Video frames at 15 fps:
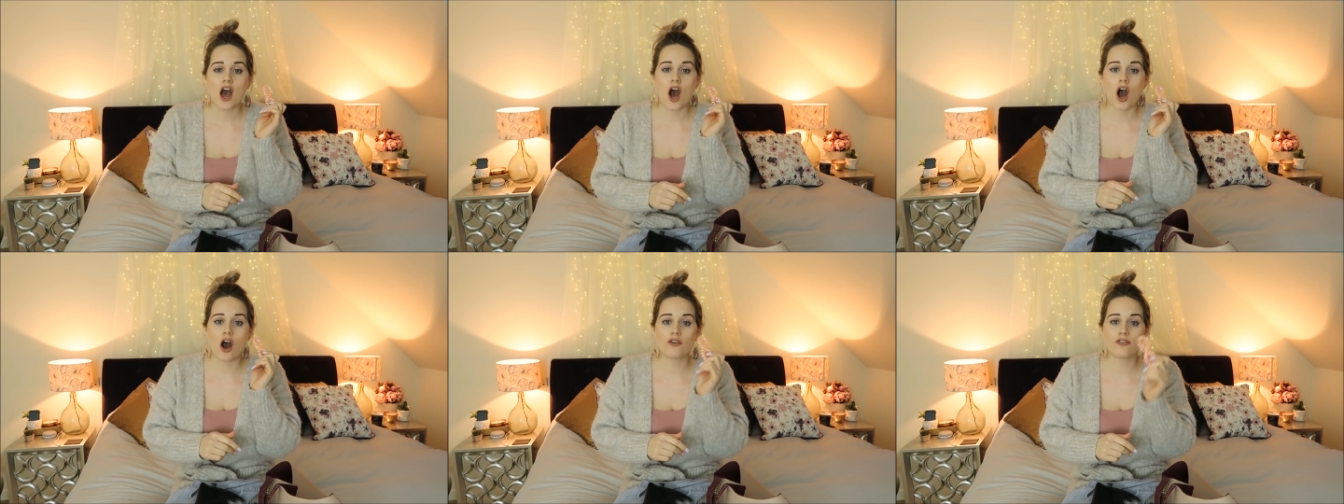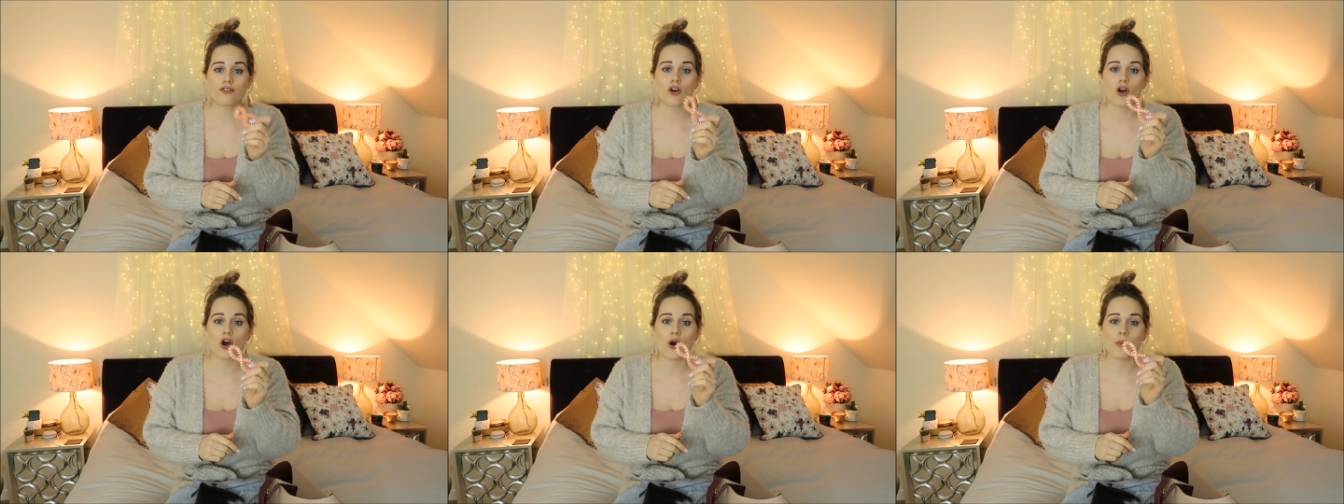are
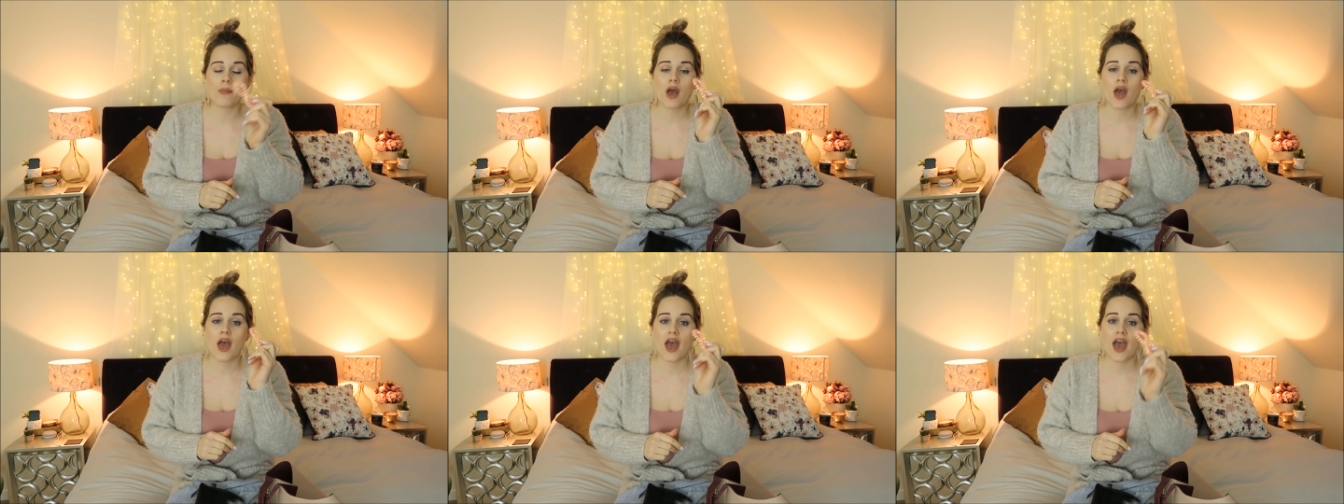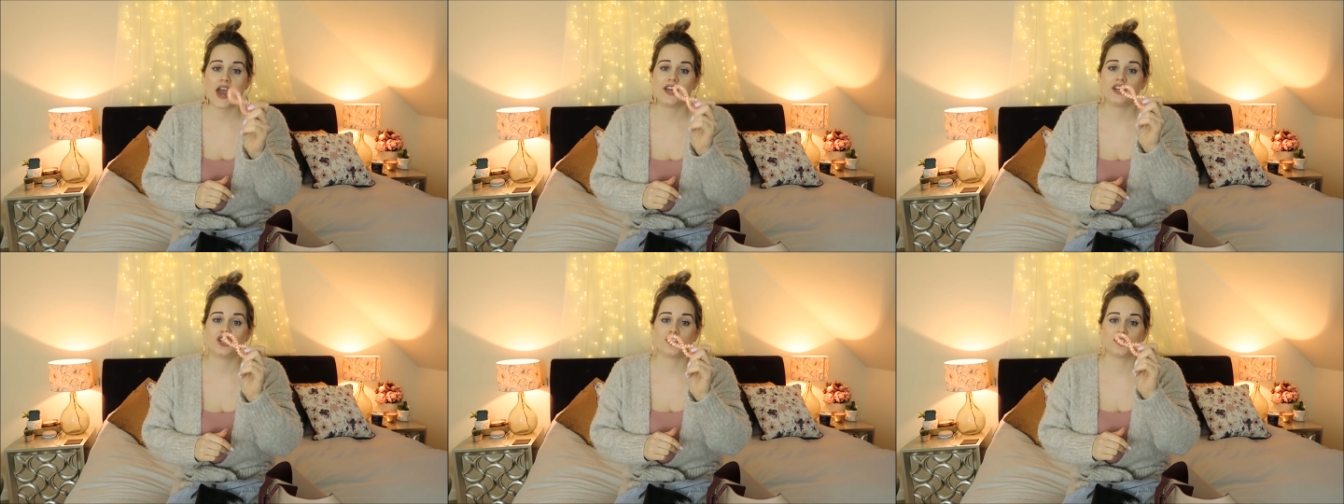from
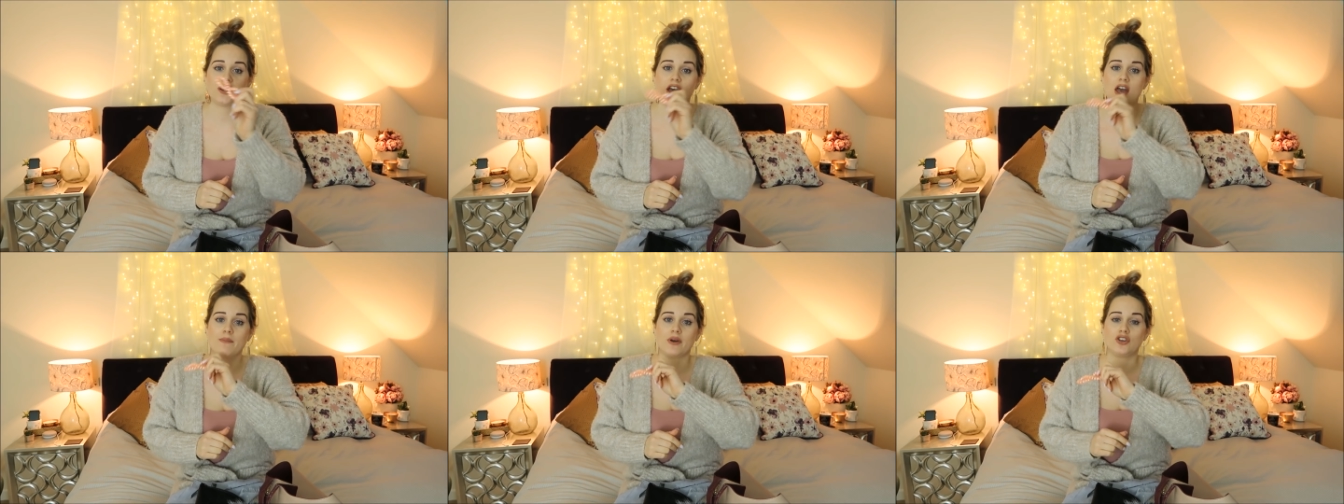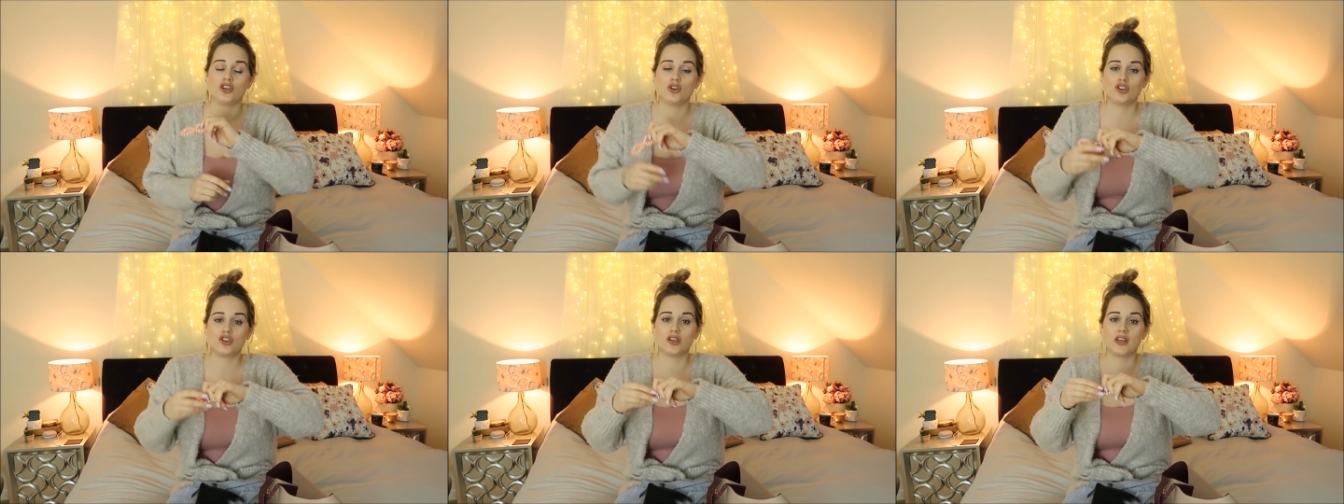H&M, and
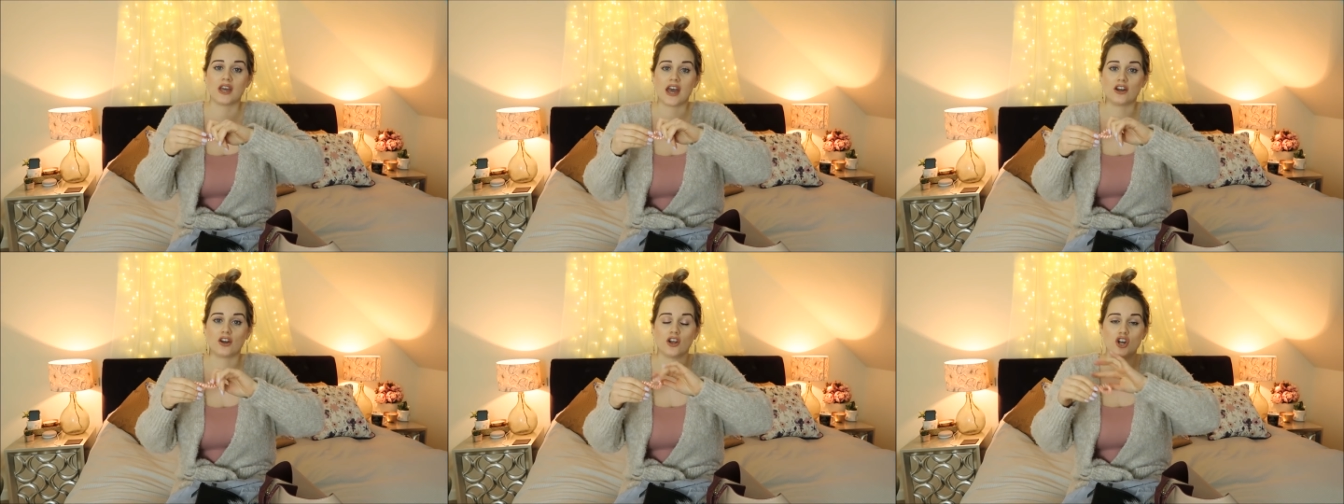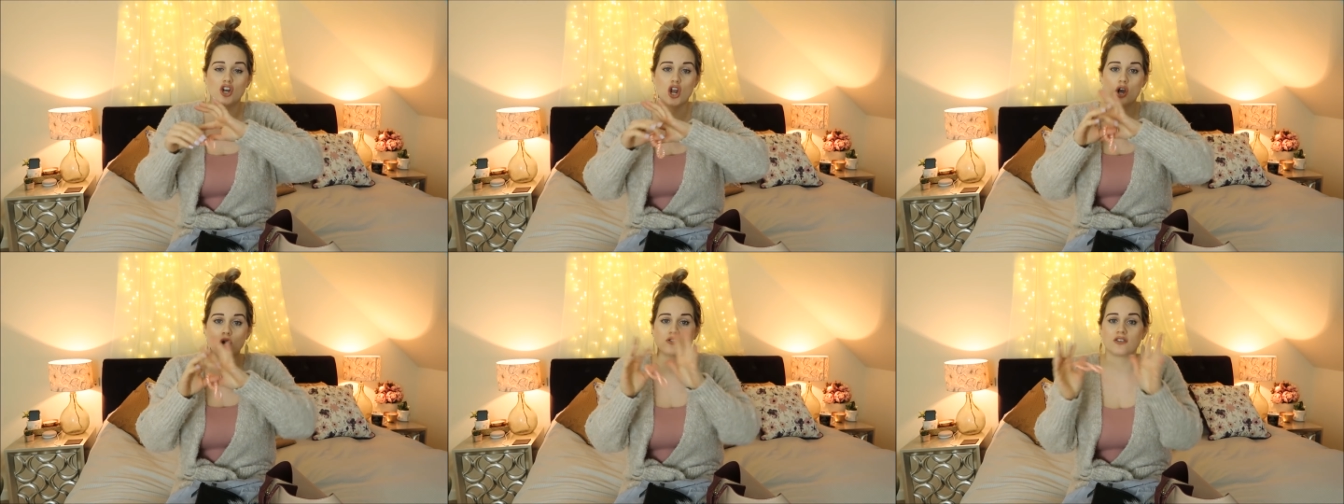usually get like
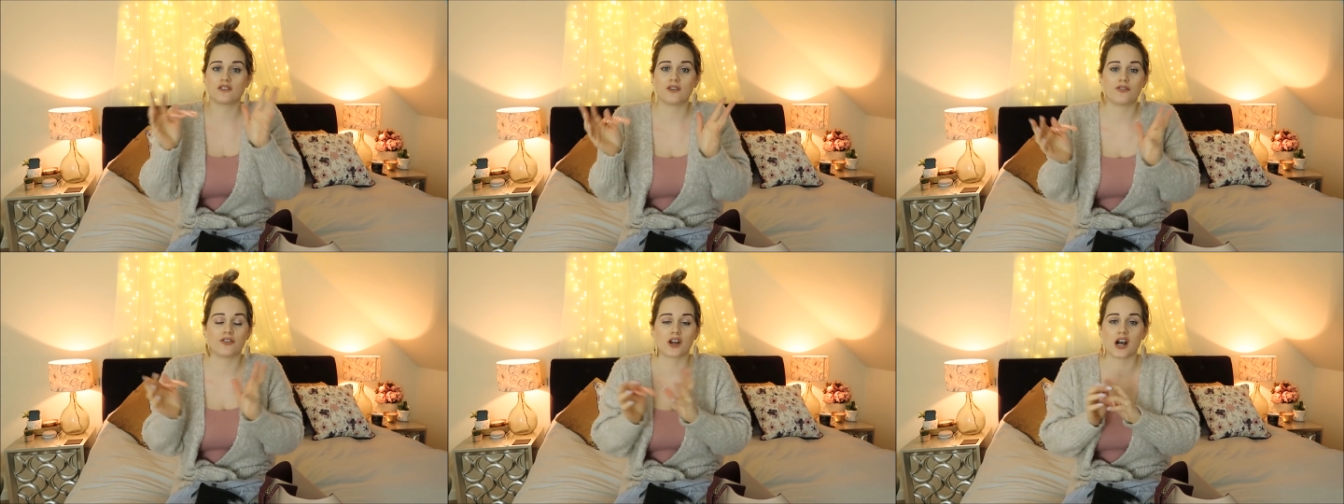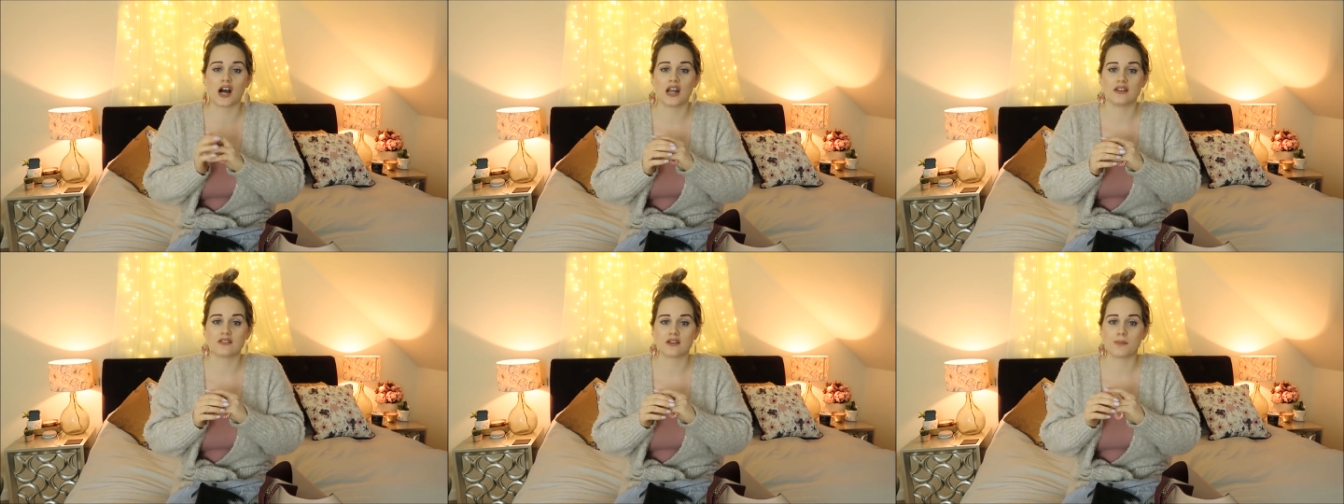loads of different
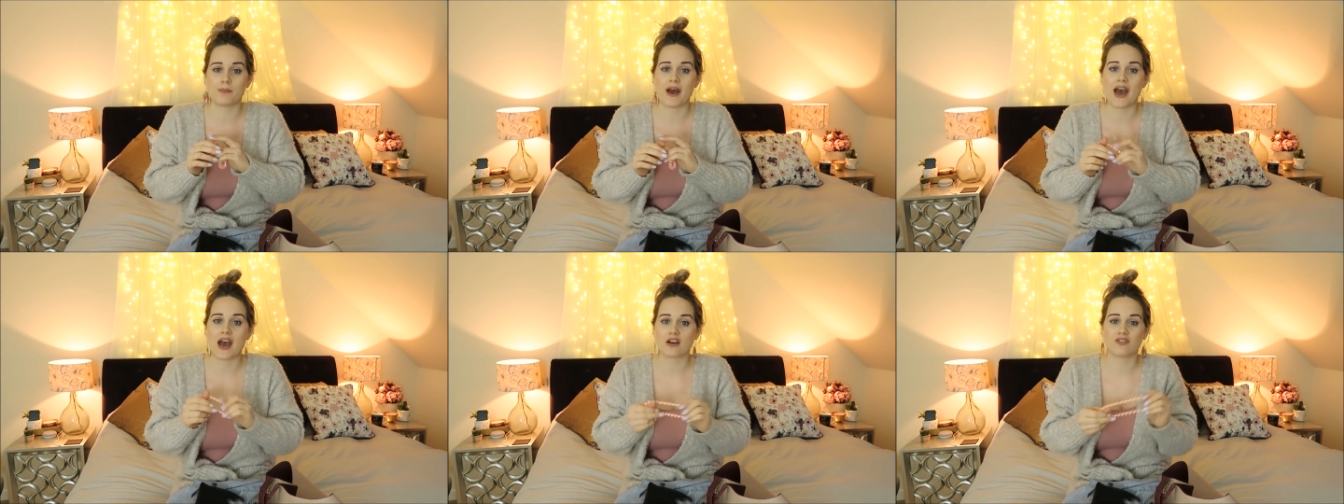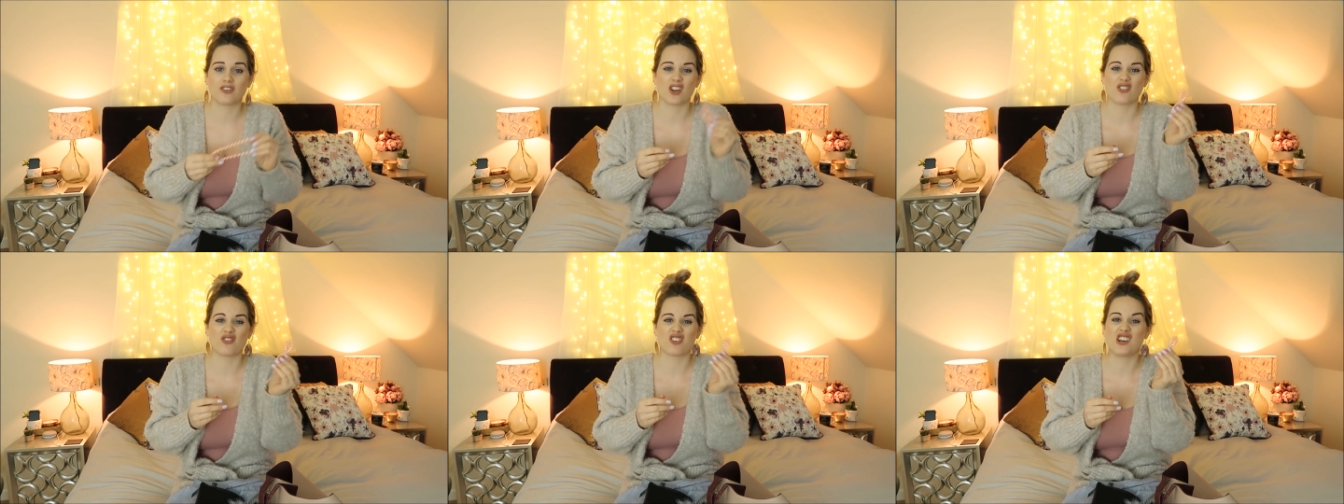colours in a pack
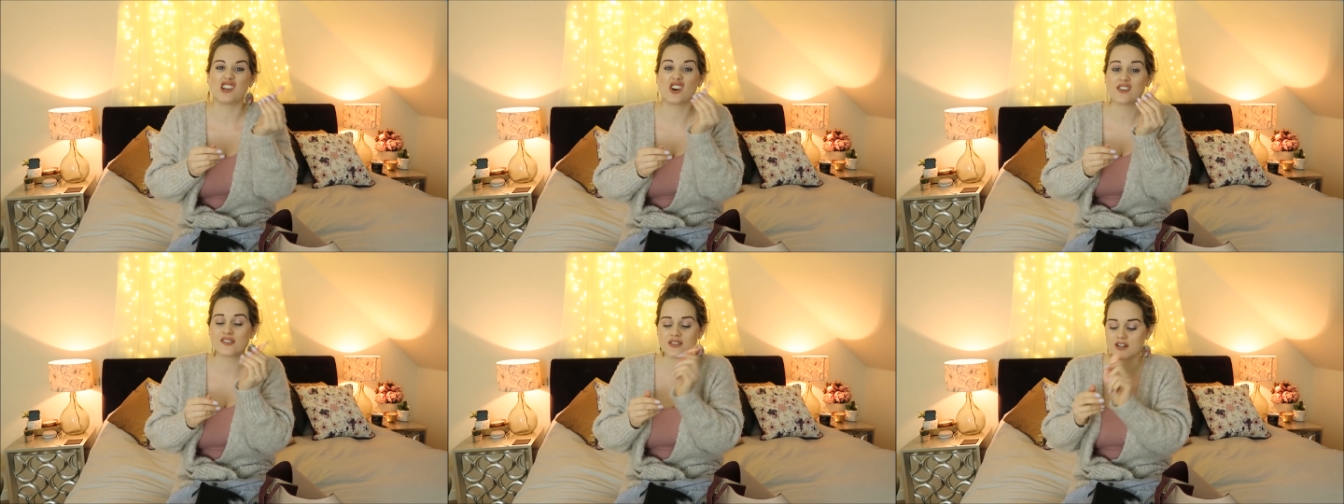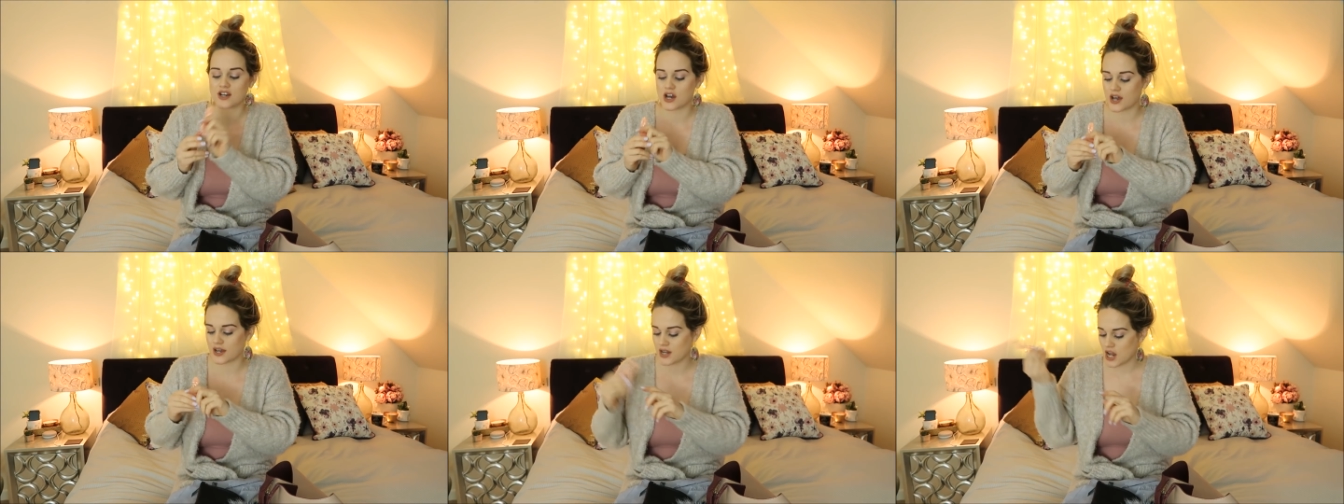for like
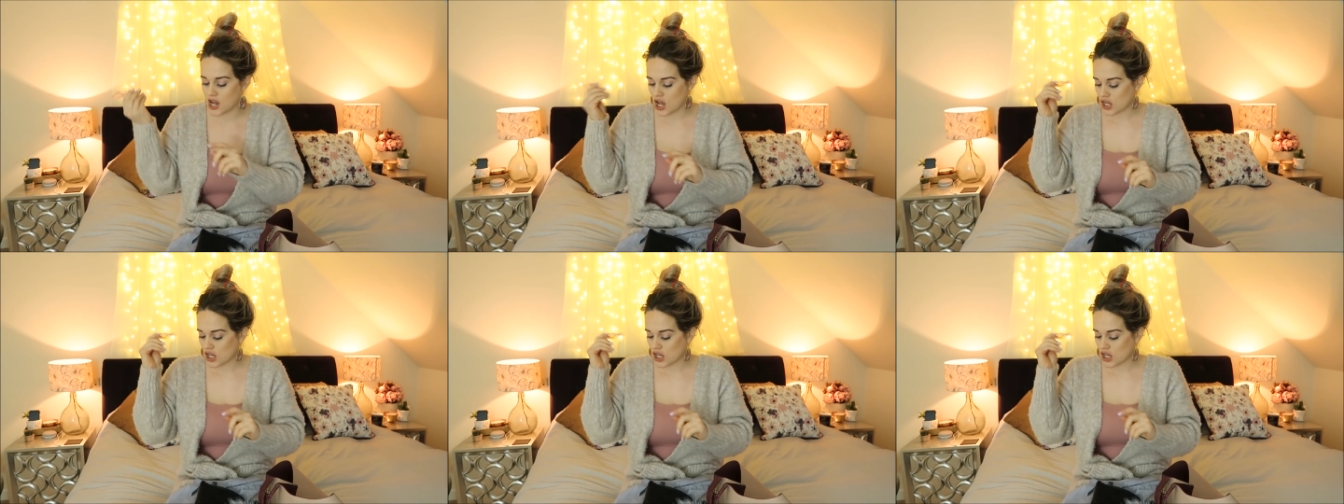$3.99,